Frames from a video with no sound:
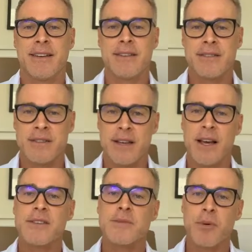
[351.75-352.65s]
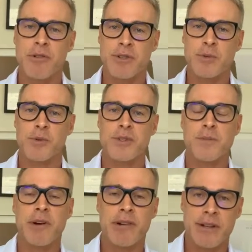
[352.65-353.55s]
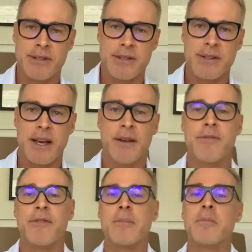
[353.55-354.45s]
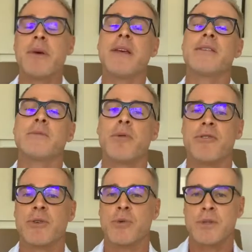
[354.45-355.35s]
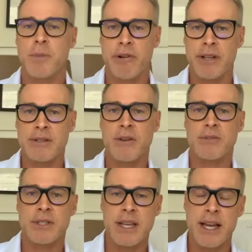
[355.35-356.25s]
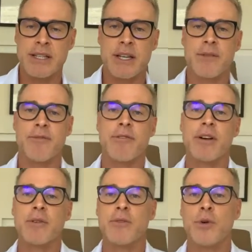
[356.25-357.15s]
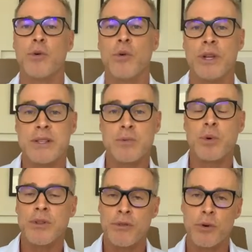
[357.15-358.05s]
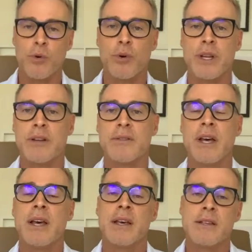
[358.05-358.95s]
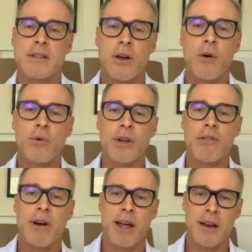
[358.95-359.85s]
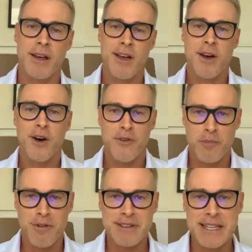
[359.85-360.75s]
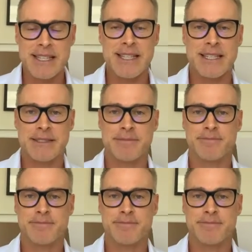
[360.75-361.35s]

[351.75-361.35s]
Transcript: is a spiritual experience. And for me, a spiritual experience on stage in front of your audience, with your audience, is the holy grail of presenting.